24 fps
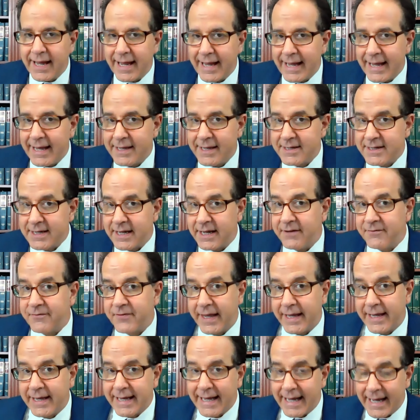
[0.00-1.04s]
And if
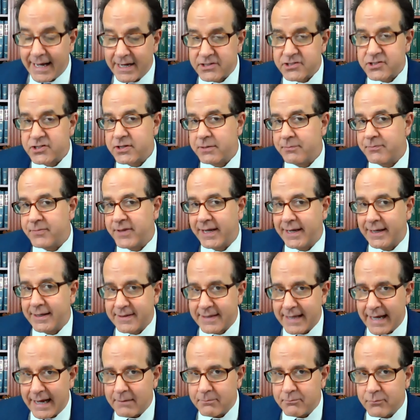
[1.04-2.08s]
they catch something
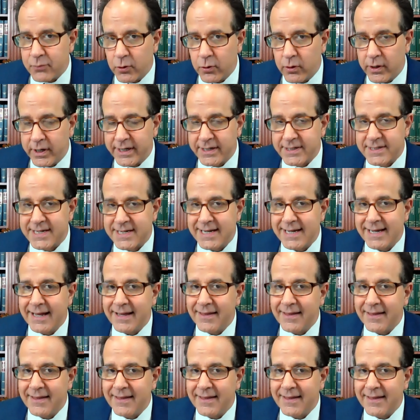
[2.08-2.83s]
at that point,